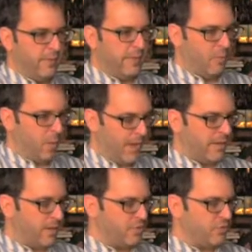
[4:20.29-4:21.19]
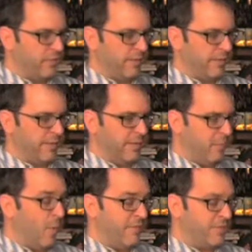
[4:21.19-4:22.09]
in the wine country, in
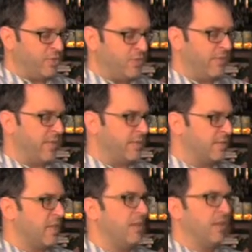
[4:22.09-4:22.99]
the wine regions of France,